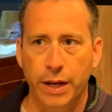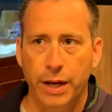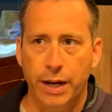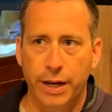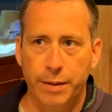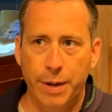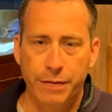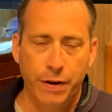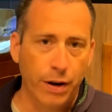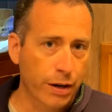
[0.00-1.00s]
I've
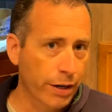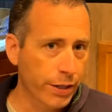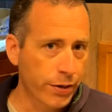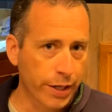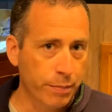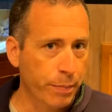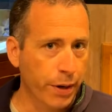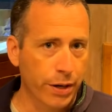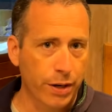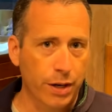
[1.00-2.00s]
heard you can
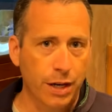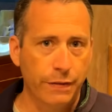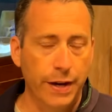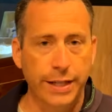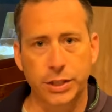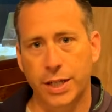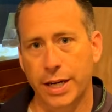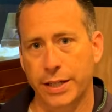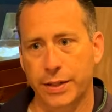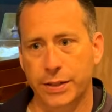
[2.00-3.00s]
burn it off. I
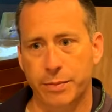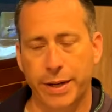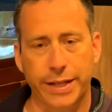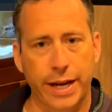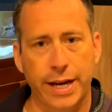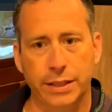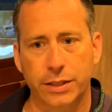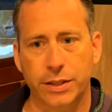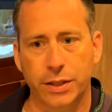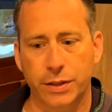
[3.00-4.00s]
tried using my gas
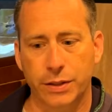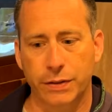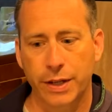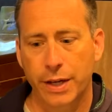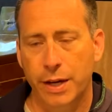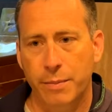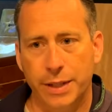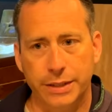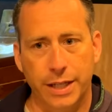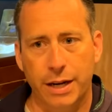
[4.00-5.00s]
stove. My
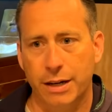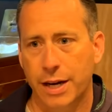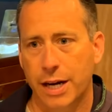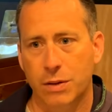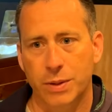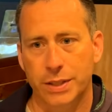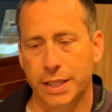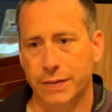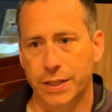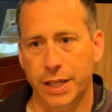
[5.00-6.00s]
soldering iron wasn't
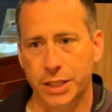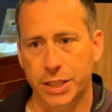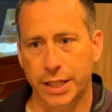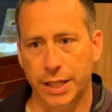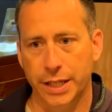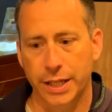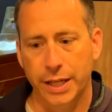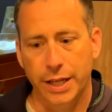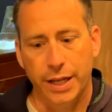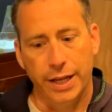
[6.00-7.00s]
even touching it.
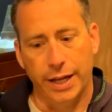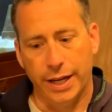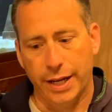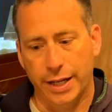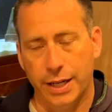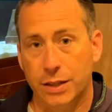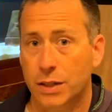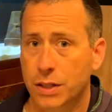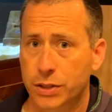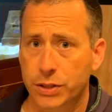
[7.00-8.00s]
And
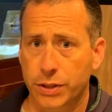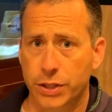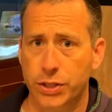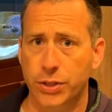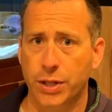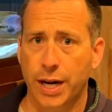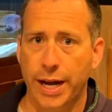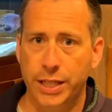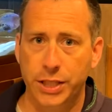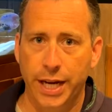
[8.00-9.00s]
long story short, I
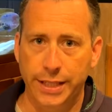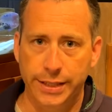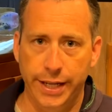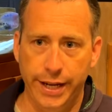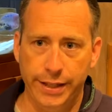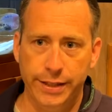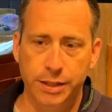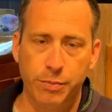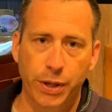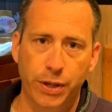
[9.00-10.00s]
actually had to take this
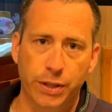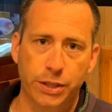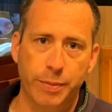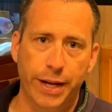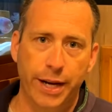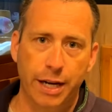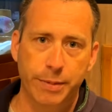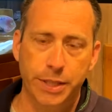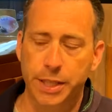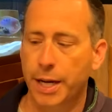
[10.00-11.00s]
motor to my hobby
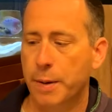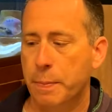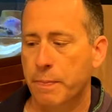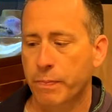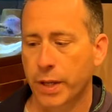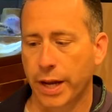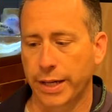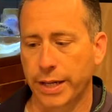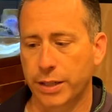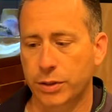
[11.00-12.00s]
shop, and
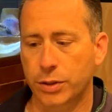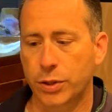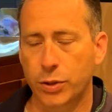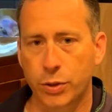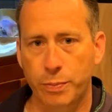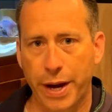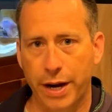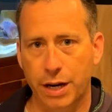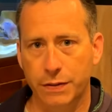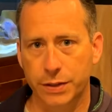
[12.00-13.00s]
they used two
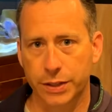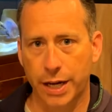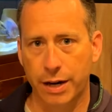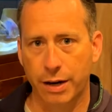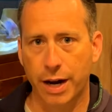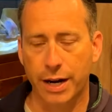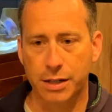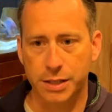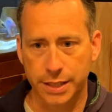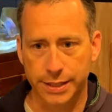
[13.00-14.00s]
powerful soldering irons at the